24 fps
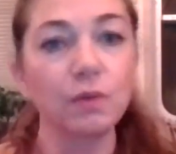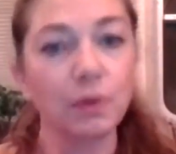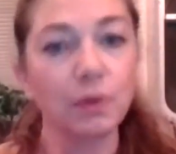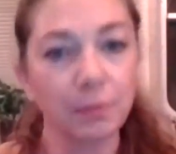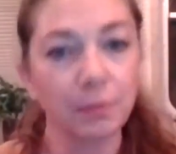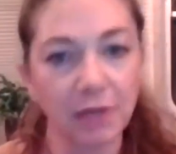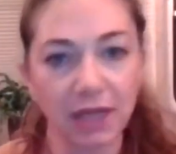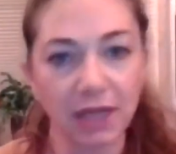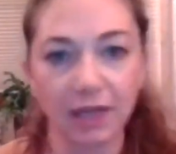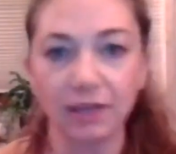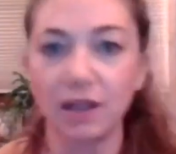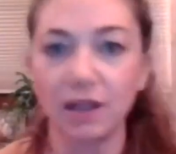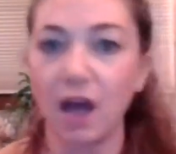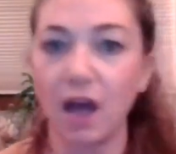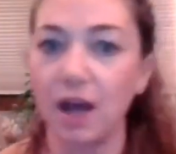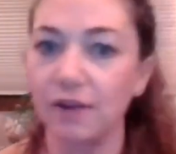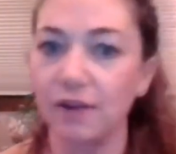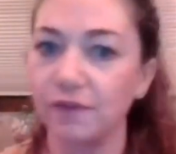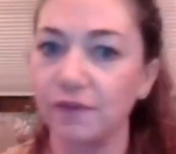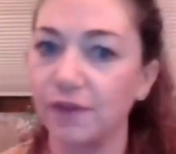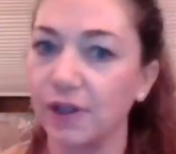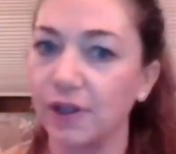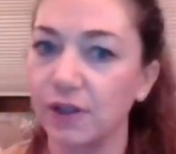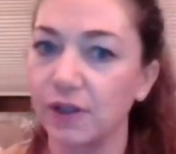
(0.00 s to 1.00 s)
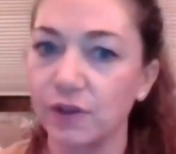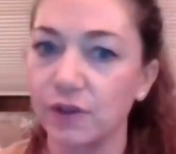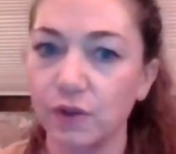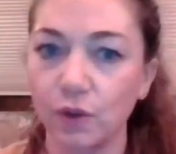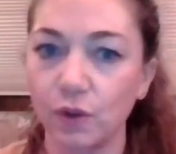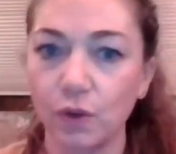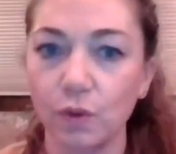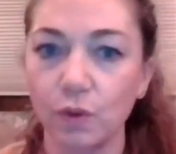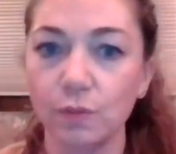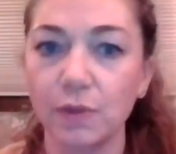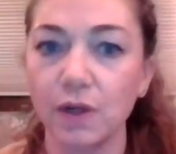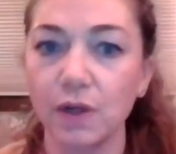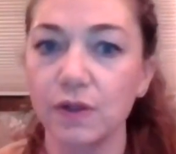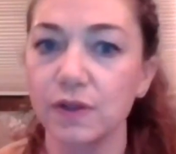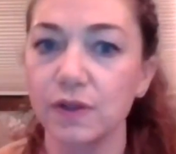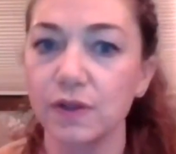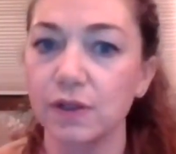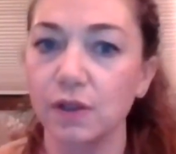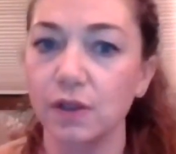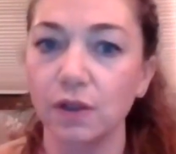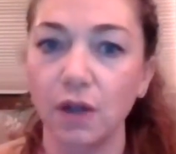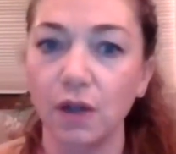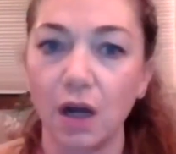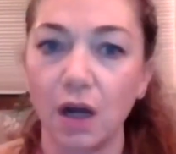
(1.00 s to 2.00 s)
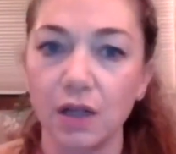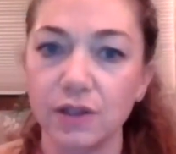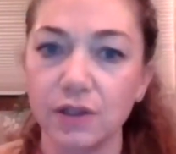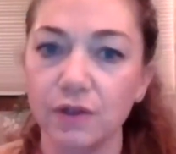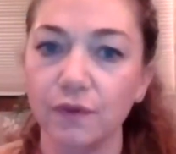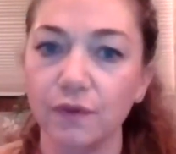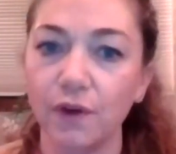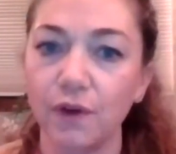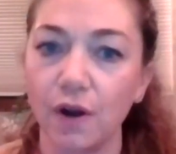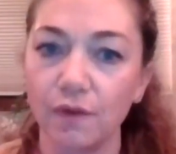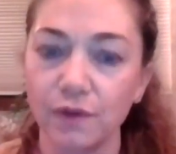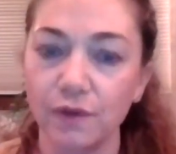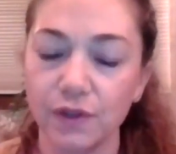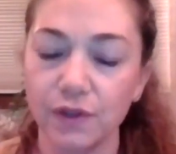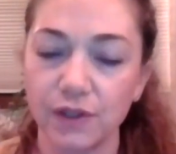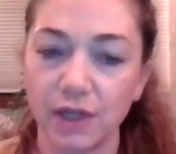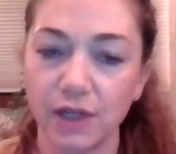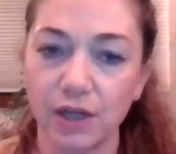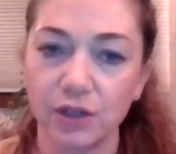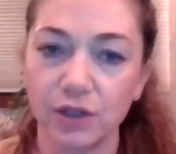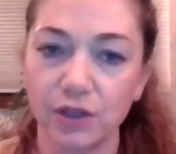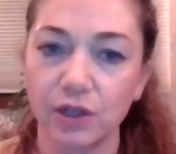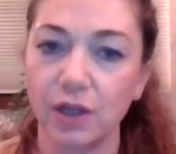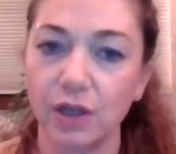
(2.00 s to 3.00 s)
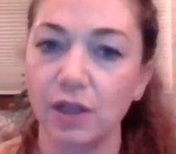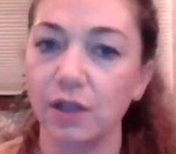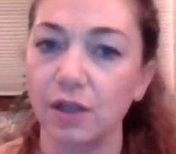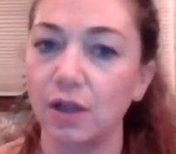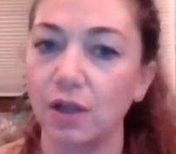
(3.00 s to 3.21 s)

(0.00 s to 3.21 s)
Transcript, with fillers: We're meeting live via Zoom. There's still lots of conversation,